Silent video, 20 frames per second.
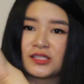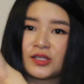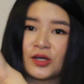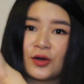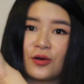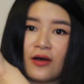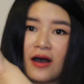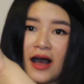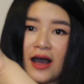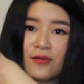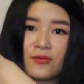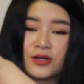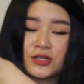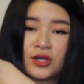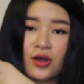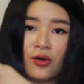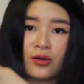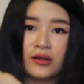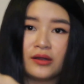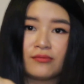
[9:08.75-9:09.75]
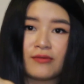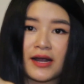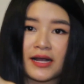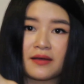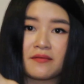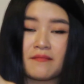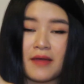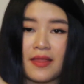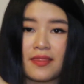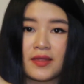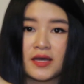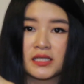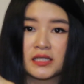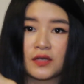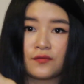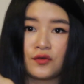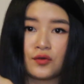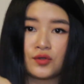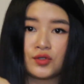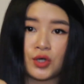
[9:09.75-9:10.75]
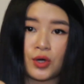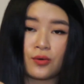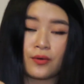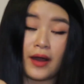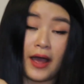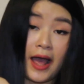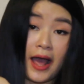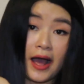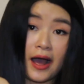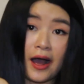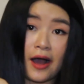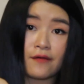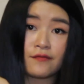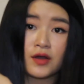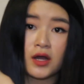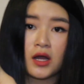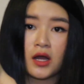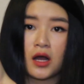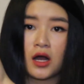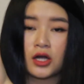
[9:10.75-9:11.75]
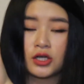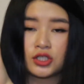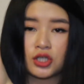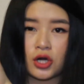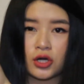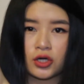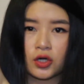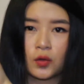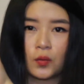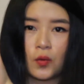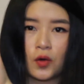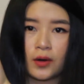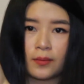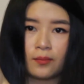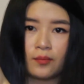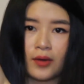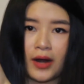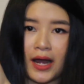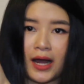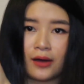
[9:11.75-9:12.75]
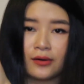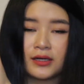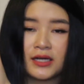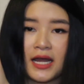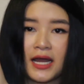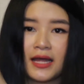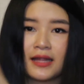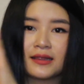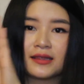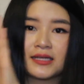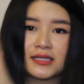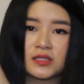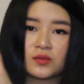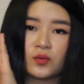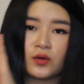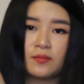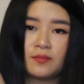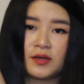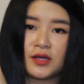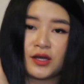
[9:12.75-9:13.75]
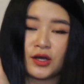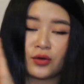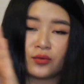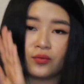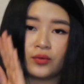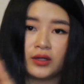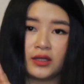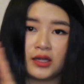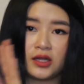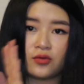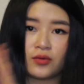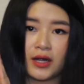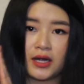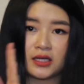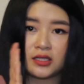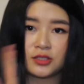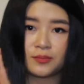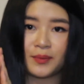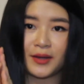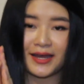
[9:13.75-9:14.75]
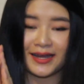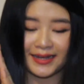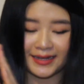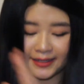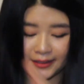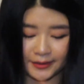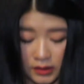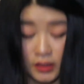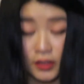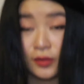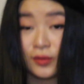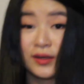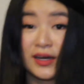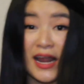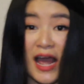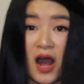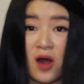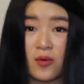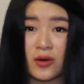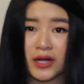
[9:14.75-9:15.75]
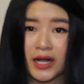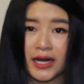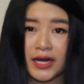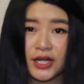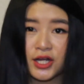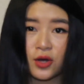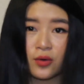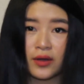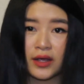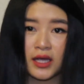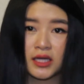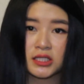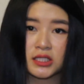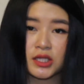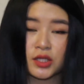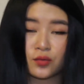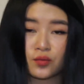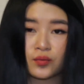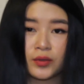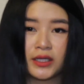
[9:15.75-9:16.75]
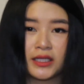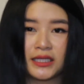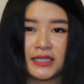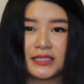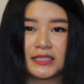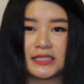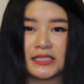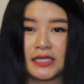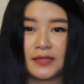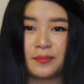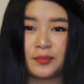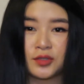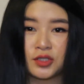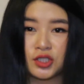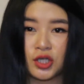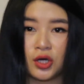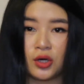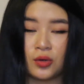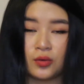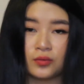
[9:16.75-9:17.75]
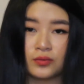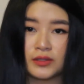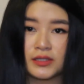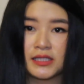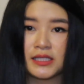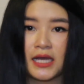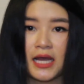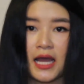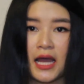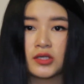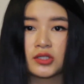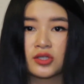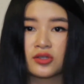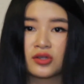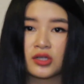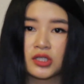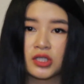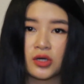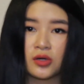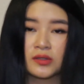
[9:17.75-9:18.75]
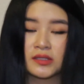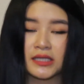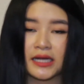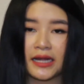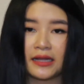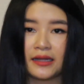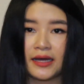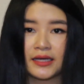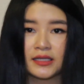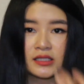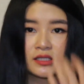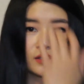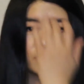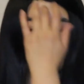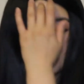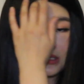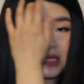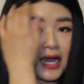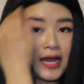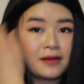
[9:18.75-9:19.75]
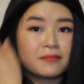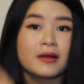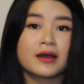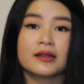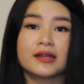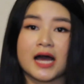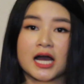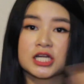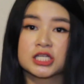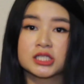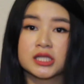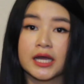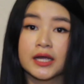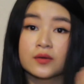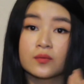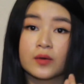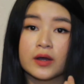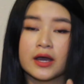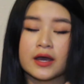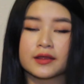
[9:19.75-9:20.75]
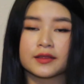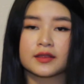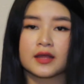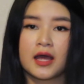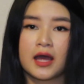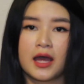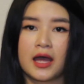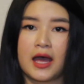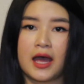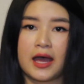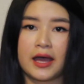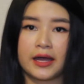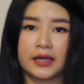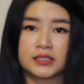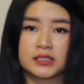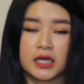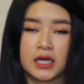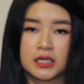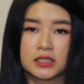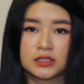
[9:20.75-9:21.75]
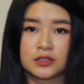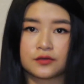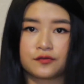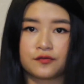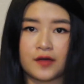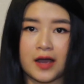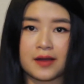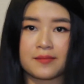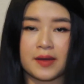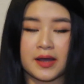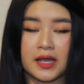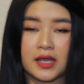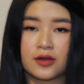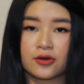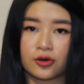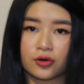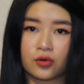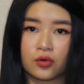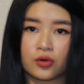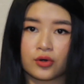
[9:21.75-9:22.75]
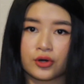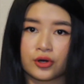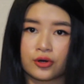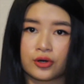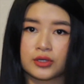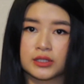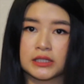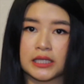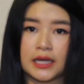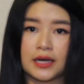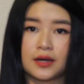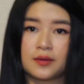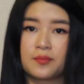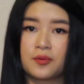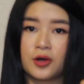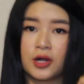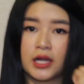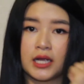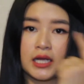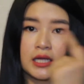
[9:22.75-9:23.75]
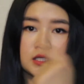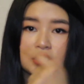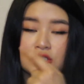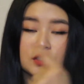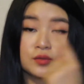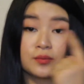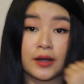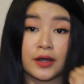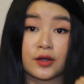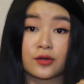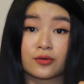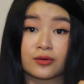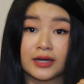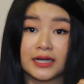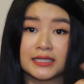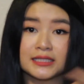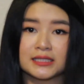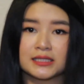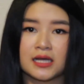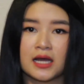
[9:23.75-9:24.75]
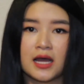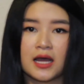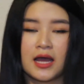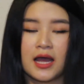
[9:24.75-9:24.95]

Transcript: So I would totally recommend this if you don't have a darker warm brown. This would be a really great pick. So now we're kind of going into the really deep tones. These are the tones that I like to line my lash line with and define my inner corners and put into my crease.